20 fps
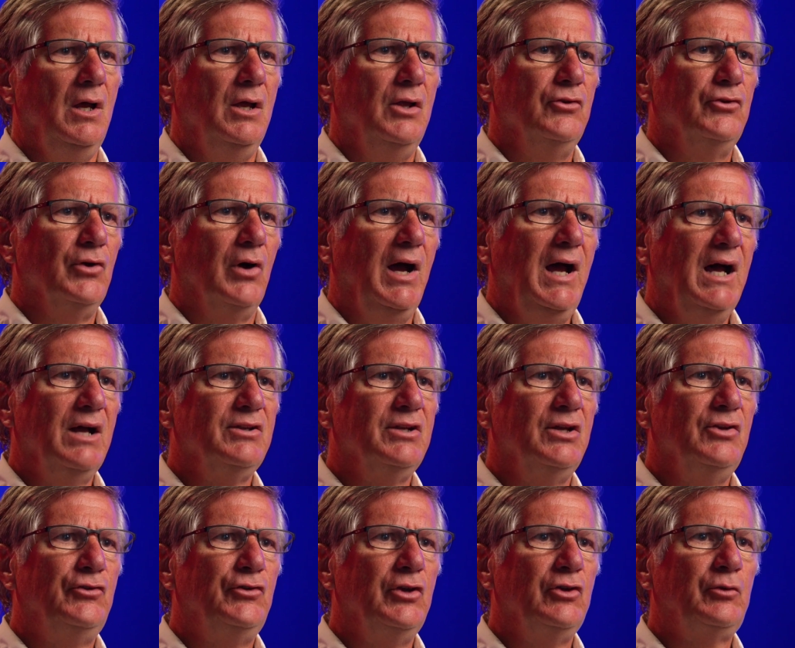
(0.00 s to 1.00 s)
So how
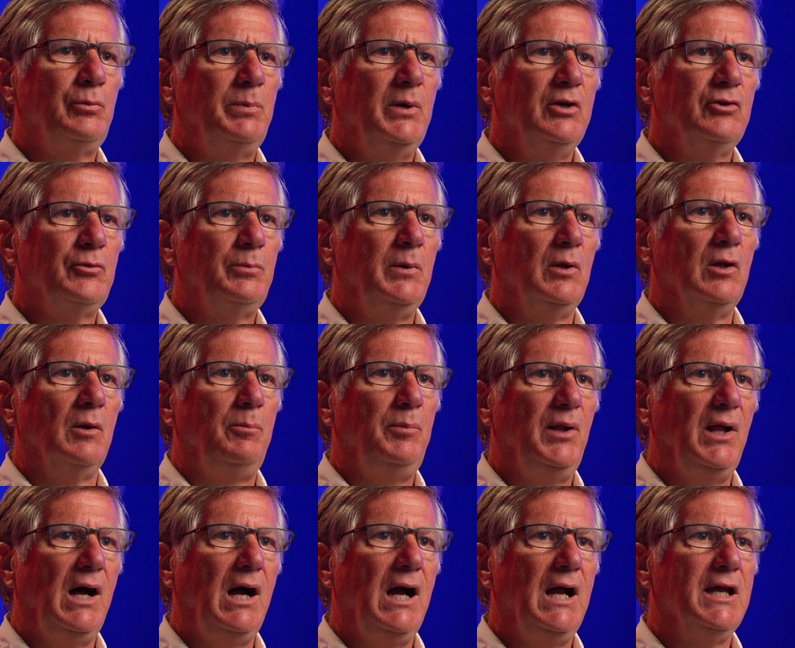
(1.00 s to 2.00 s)
does this principle
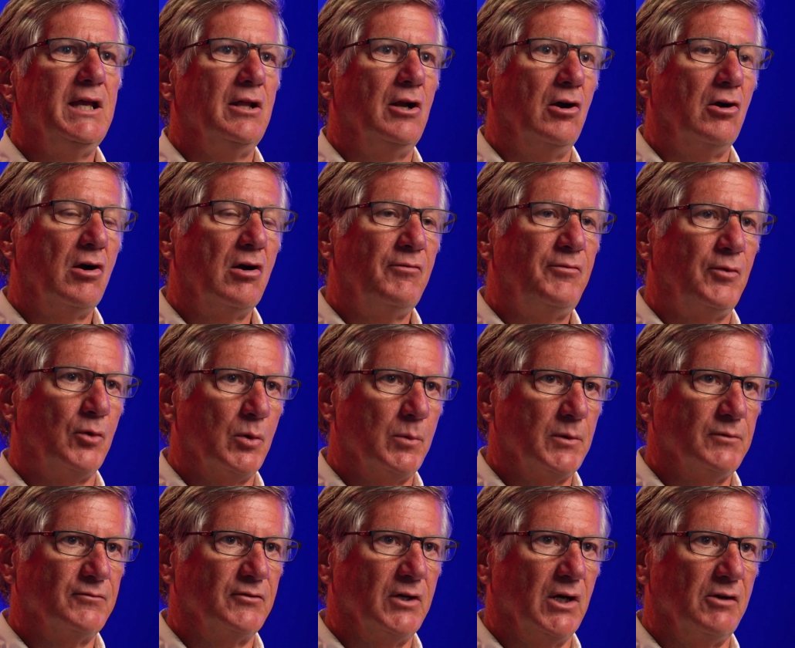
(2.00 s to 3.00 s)
apply in our form
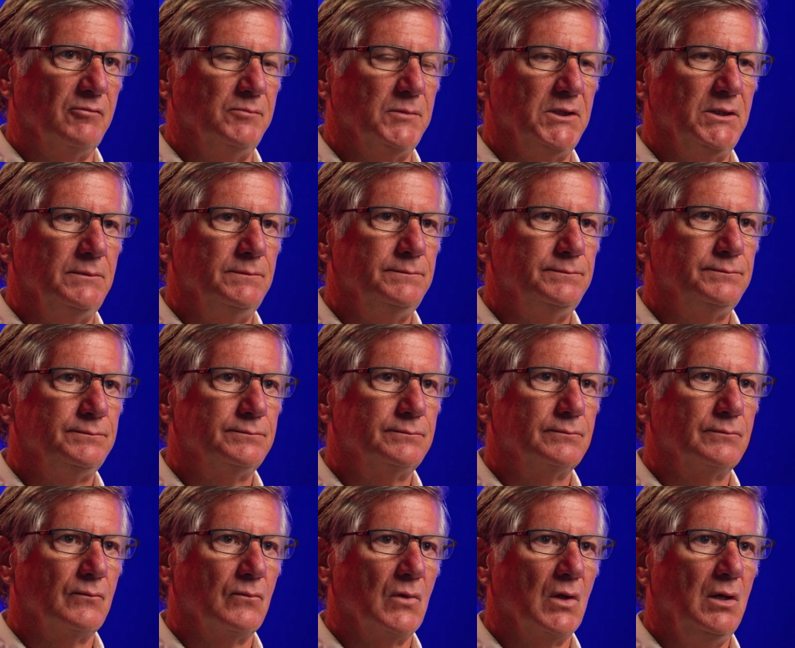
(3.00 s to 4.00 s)
of government?
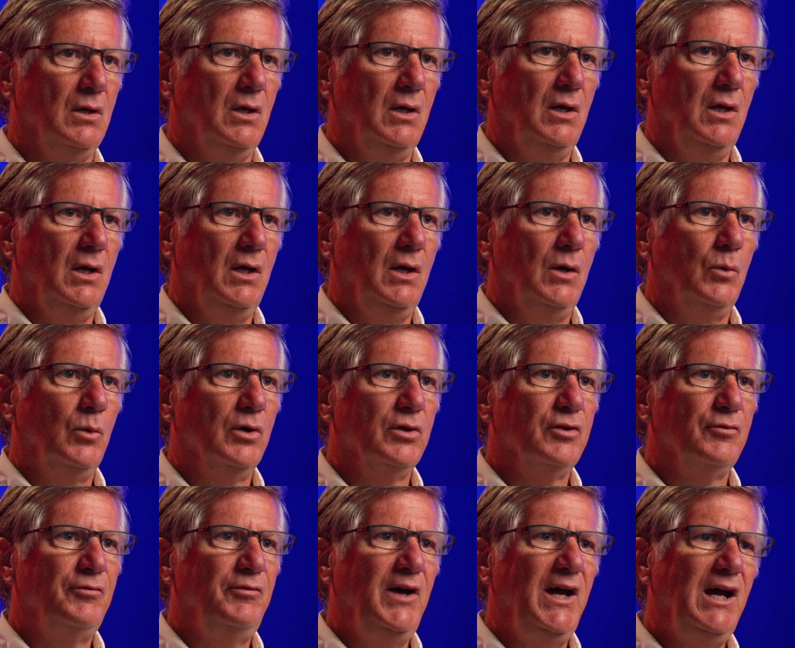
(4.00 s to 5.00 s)
Well, the
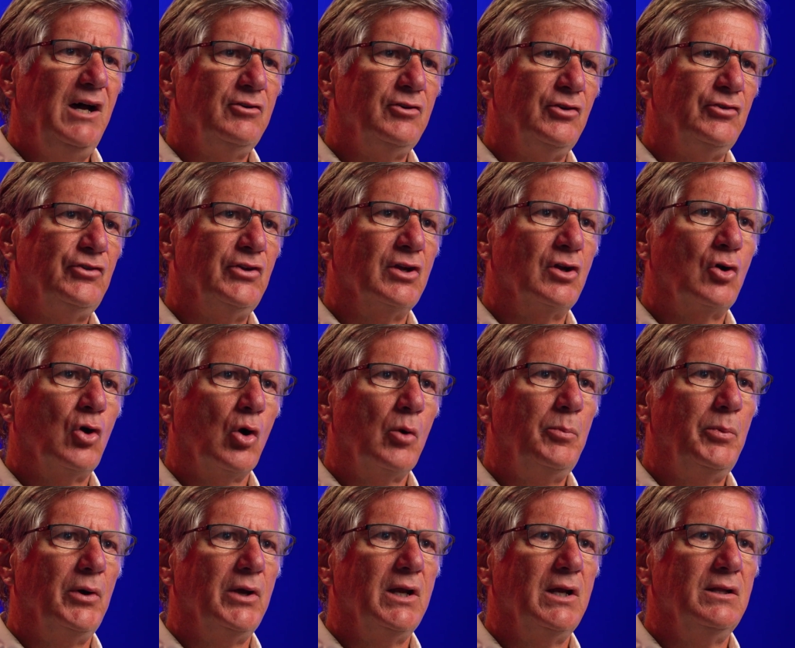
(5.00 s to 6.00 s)
founders
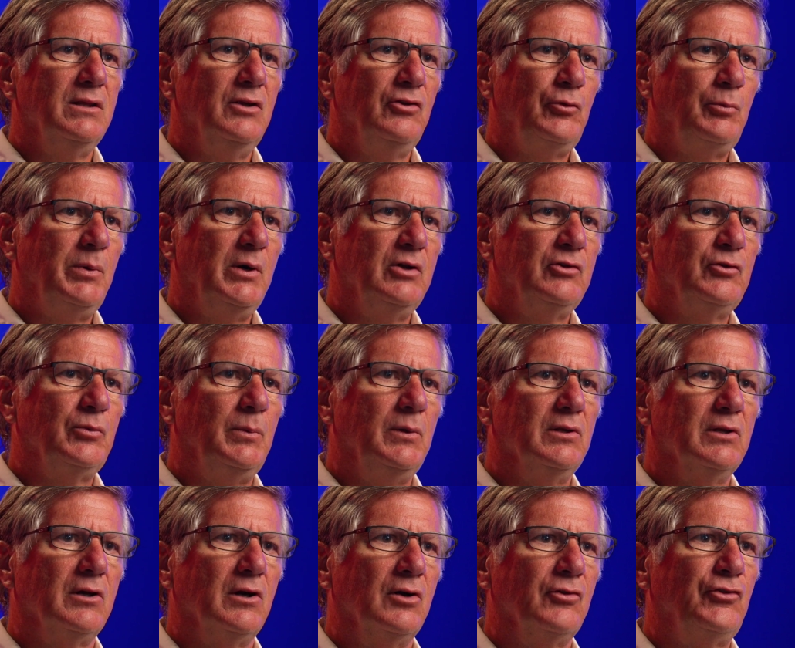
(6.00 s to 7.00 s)
incorporated this
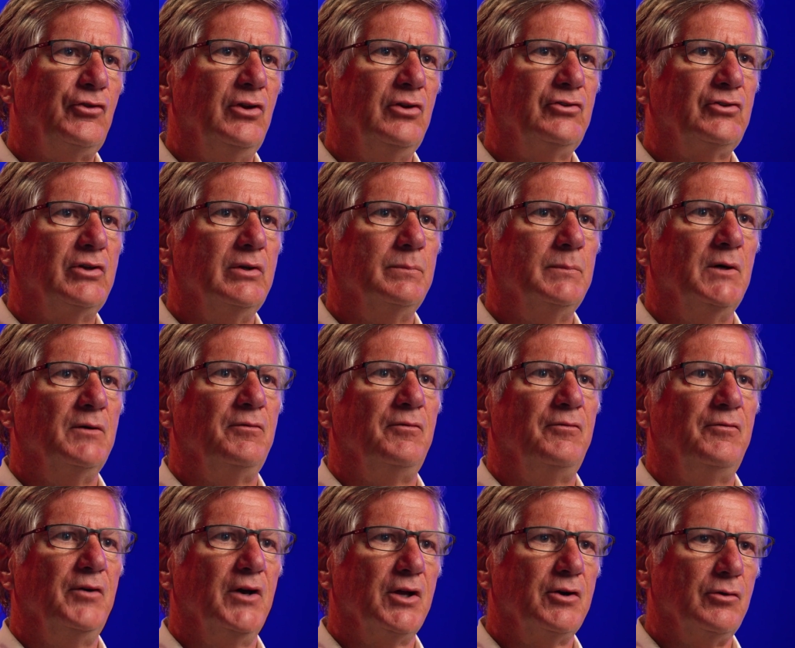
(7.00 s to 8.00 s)
principle in our system of
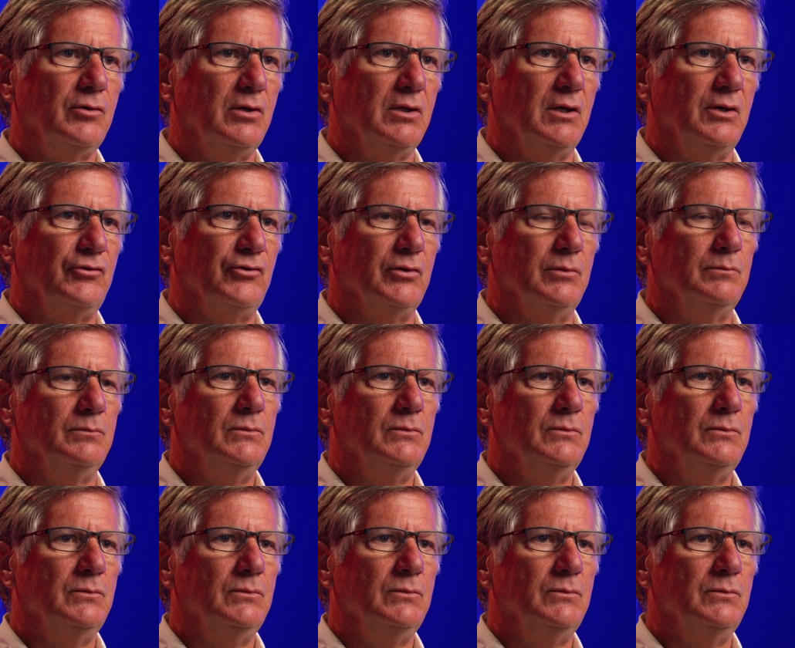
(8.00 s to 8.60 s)
federalism,